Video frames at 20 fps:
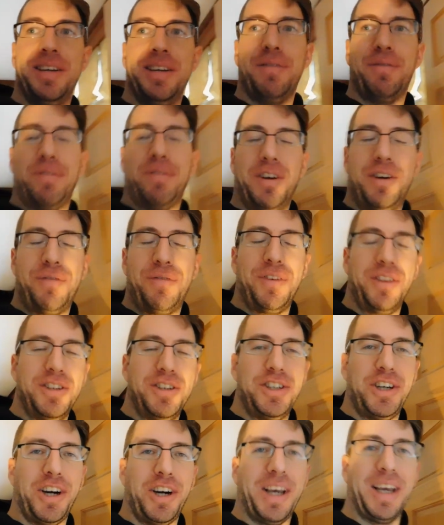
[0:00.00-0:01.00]
for, for the
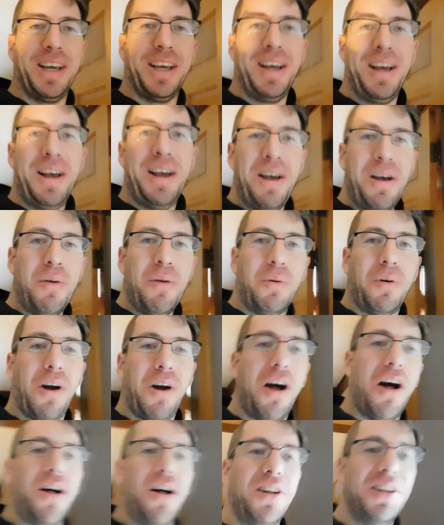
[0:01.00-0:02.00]
journey. We're
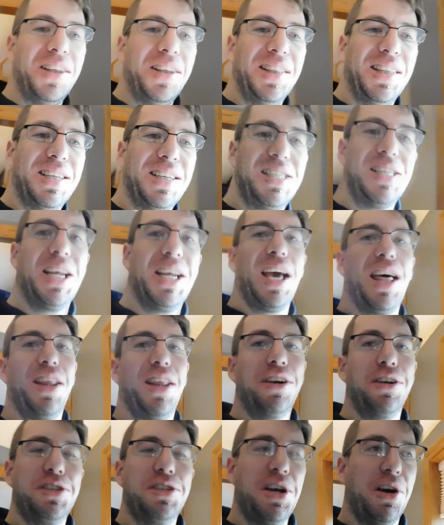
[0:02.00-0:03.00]
all in this
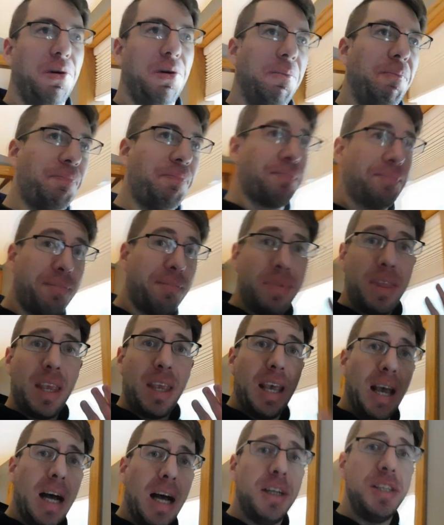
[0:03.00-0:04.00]
together. So
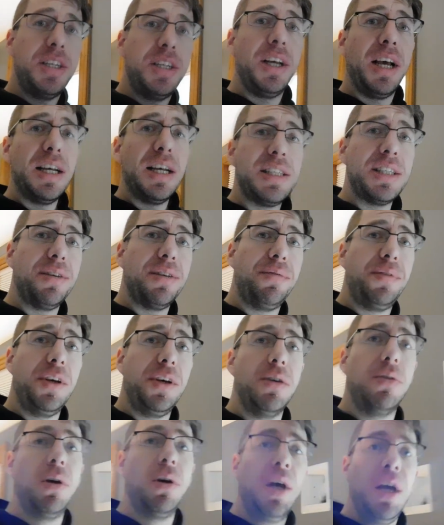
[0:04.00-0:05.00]
I'll see you guys in a
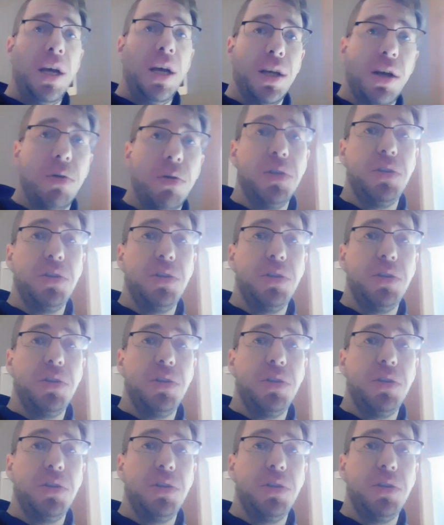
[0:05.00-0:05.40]
few. Go